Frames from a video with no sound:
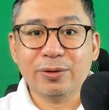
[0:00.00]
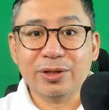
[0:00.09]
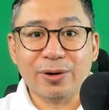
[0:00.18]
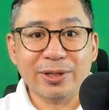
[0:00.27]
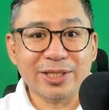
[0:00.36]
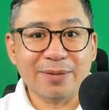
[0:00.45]

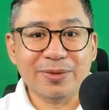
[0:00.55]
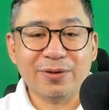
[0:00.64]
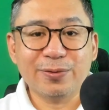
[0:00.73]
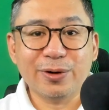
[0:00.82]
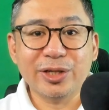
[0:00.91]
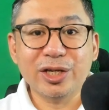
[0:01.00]
Note the concept
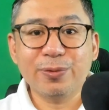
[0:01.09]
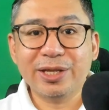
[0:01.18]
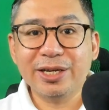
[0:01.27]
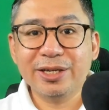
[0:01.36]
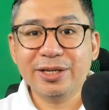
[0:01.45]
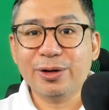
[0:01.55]
of
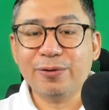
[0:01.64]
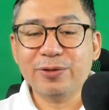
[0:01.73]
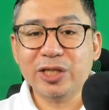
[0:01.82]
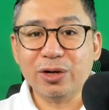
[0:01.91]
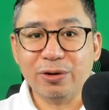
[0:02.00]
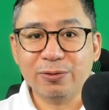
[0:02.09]
continuity of
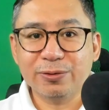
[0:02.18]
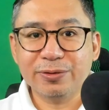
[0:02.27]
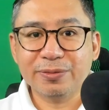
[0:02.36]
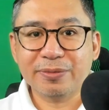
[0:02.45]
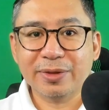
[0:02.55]
check-off.